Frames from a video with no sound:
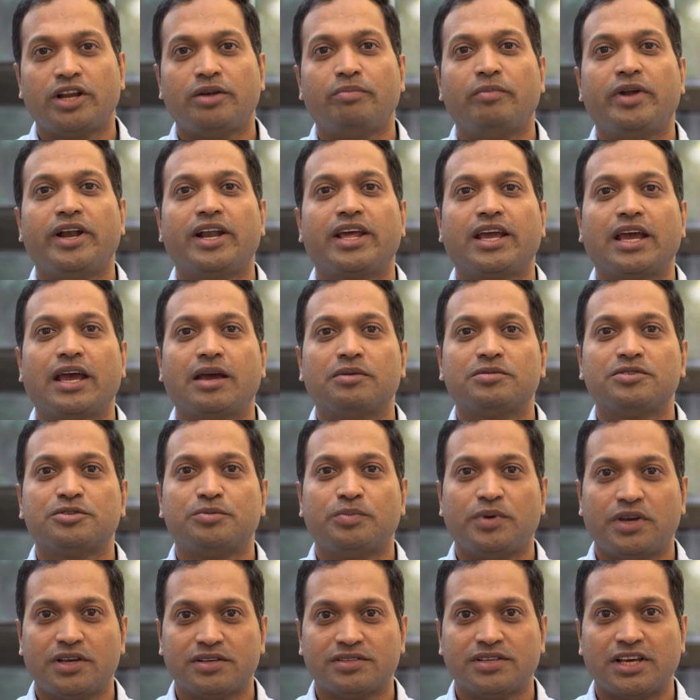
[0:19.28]
and mid cap
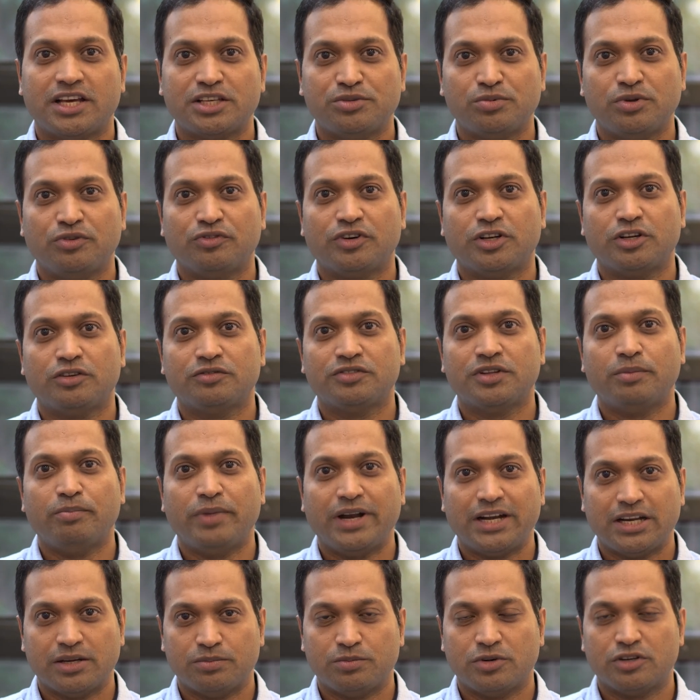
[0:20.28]
space has been one of the
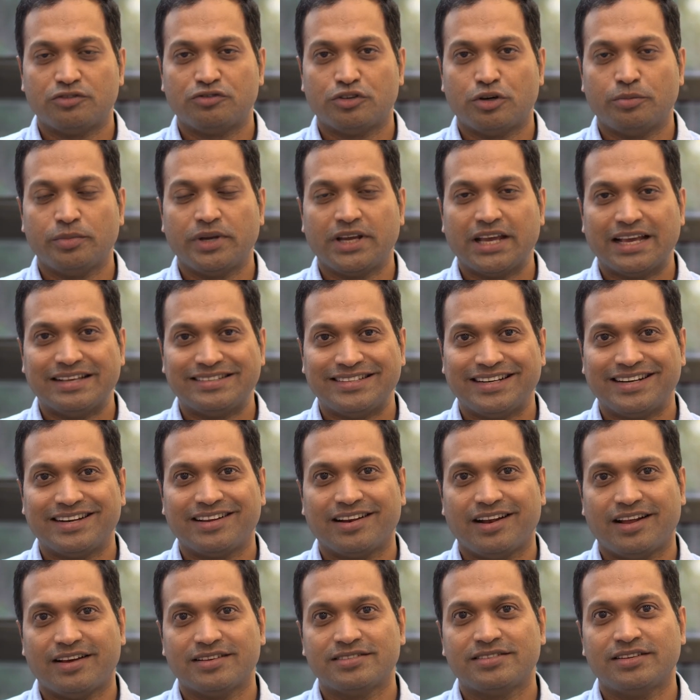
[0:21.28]
better performing asset
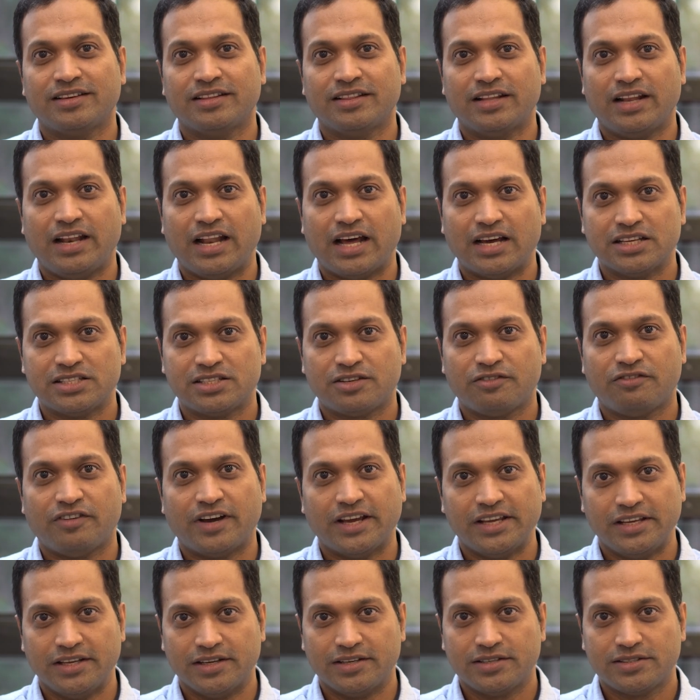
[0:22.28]
class in the last
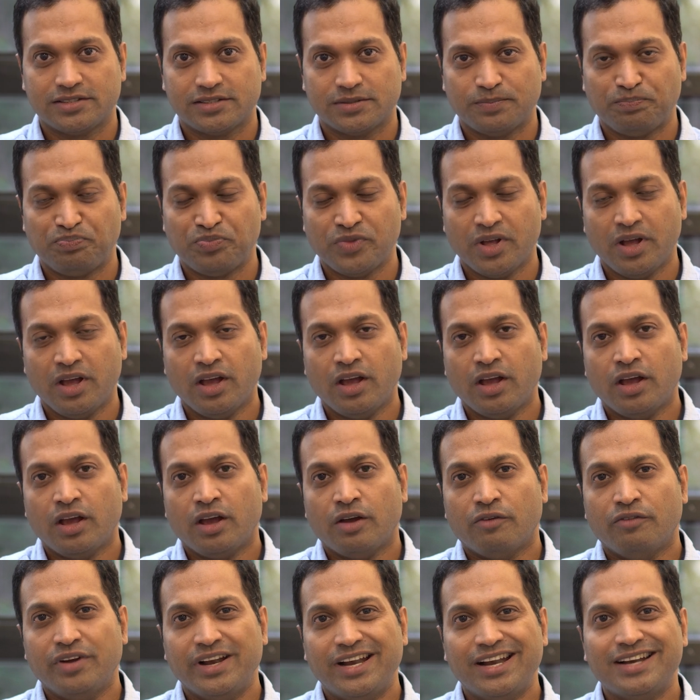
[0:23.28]
5 years.
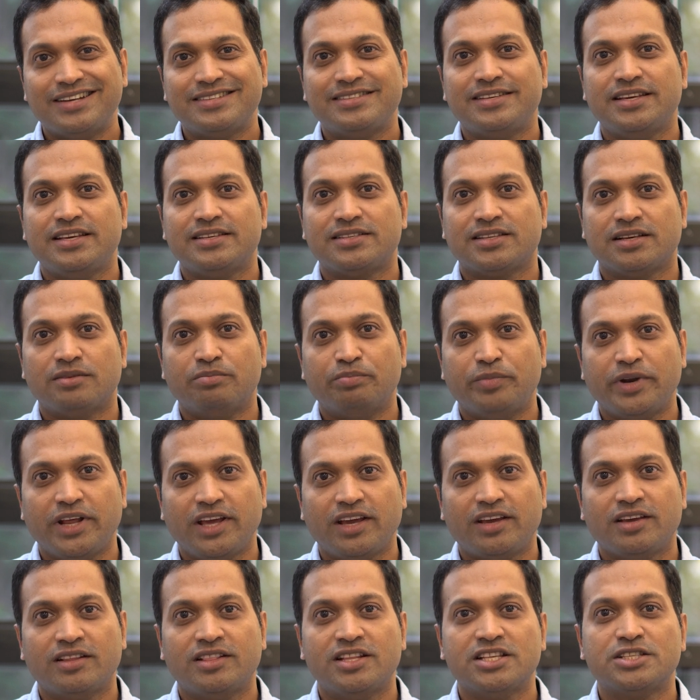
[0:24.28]
We did see some
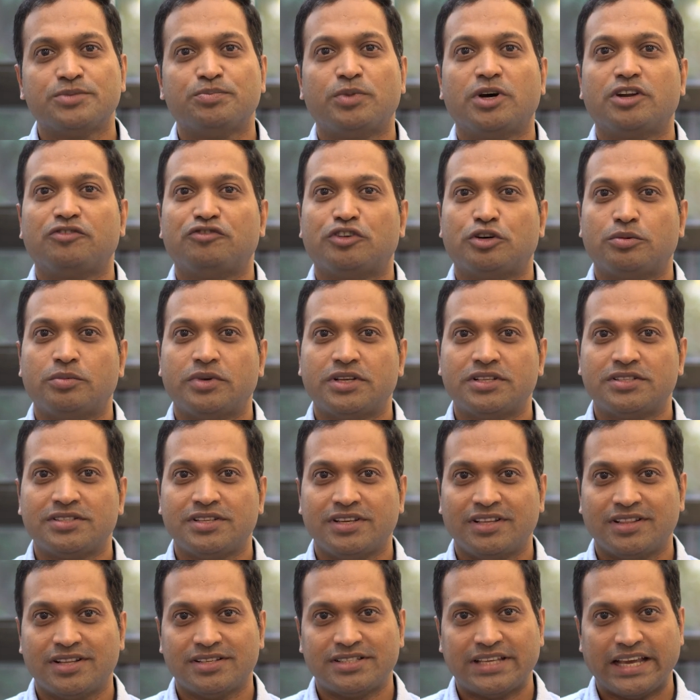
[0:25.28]
break in this performance
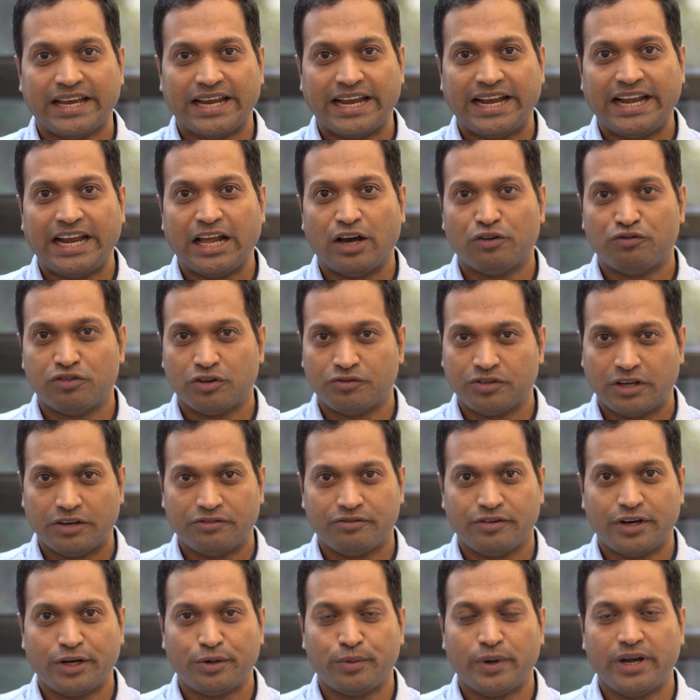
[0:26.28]
in the second half of
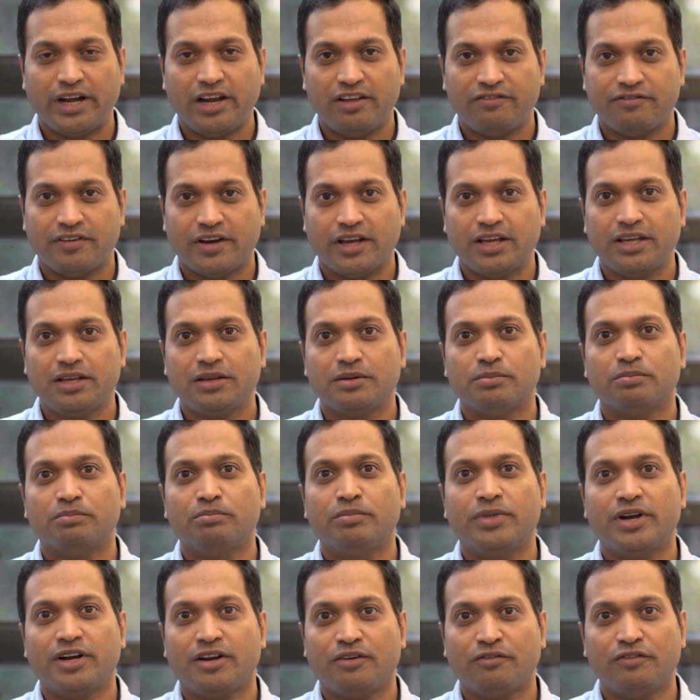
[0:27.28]
FY25,
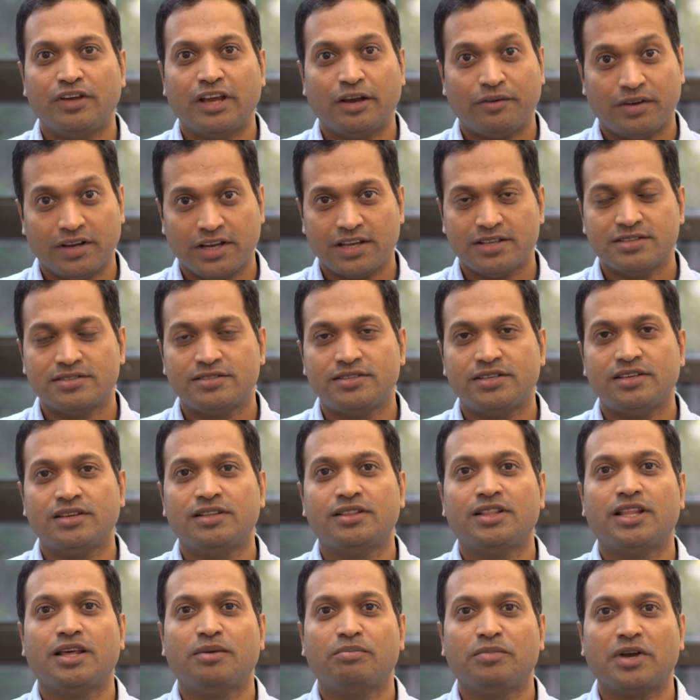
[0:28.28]
but we have again
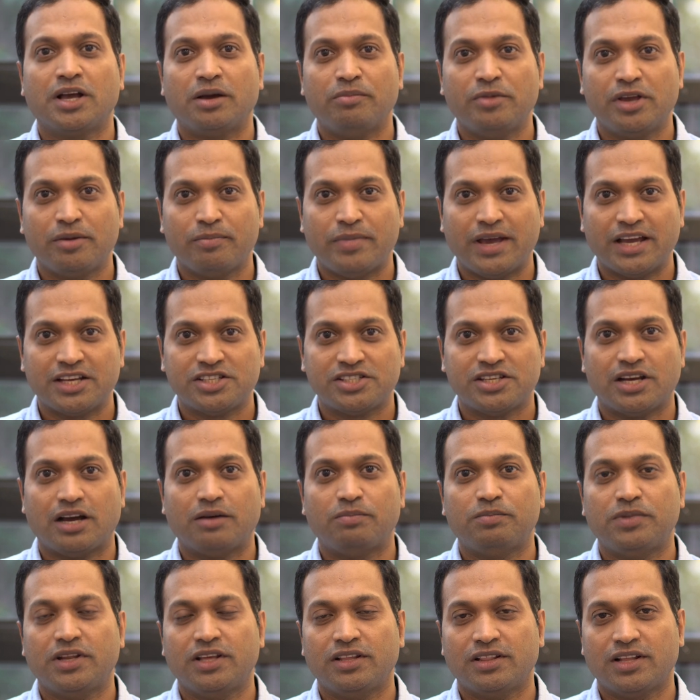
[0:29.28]
seen them coming back
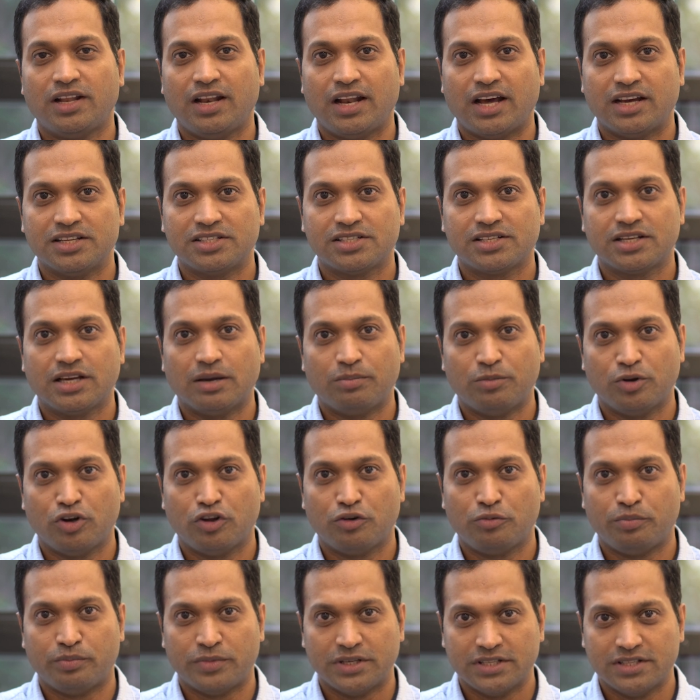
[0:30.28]
sharply in the last couple
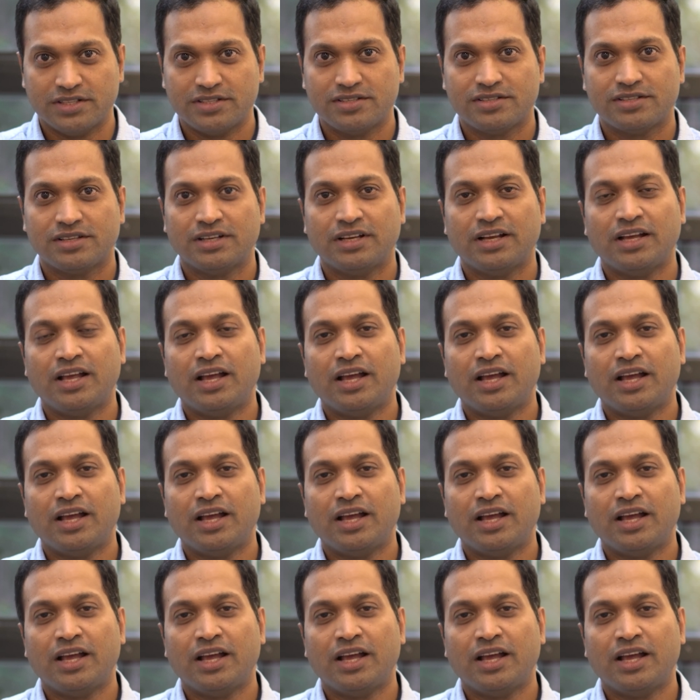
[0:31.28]
of months.